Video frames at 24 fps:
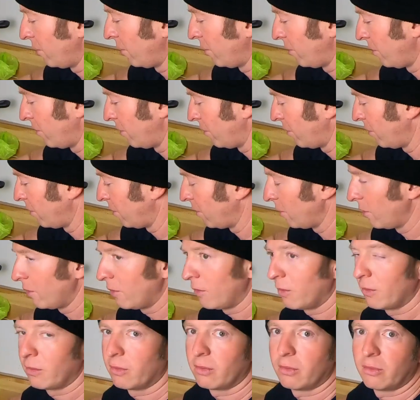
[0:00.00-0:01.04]
Hey!
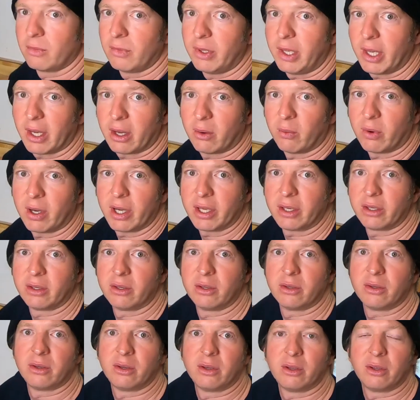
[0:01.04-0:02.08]
Yeah, what?
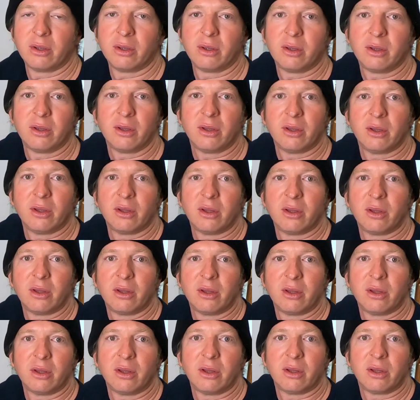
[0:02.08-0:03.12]
I'm dancing. Come watch me
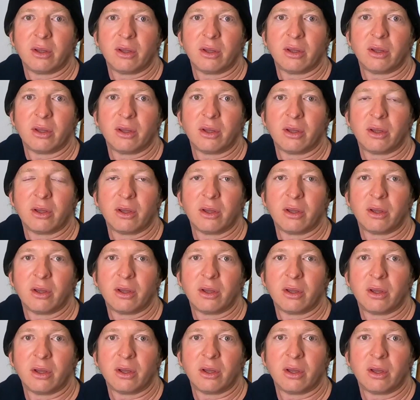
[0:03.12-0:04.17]
dance like I did a new
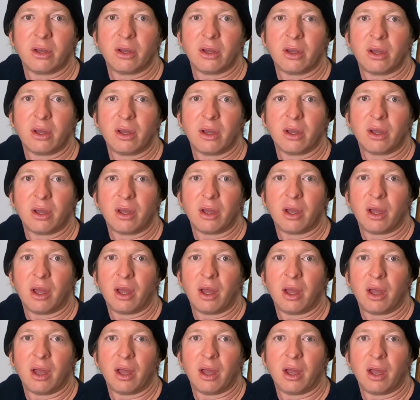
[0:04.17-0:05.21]
dance. Come look.
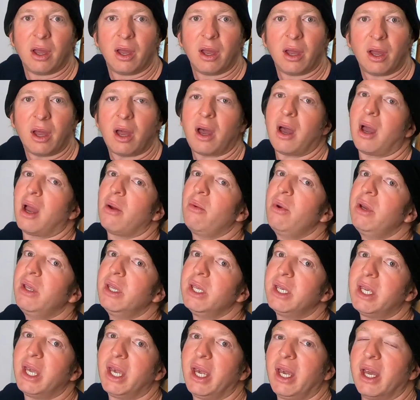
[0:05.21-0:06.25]
Come see. I
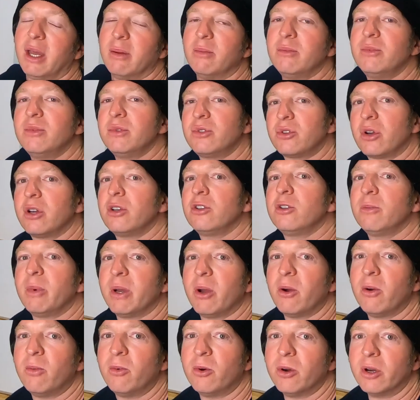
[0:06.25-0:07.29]
really can't. I'm just trying to do
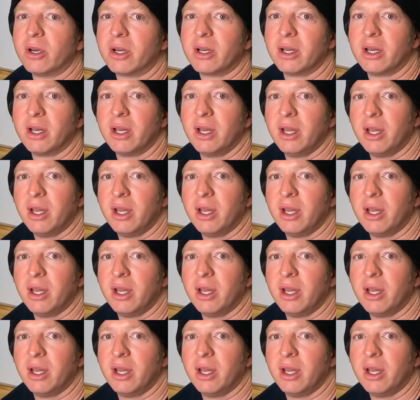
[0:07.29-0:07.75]
my homework.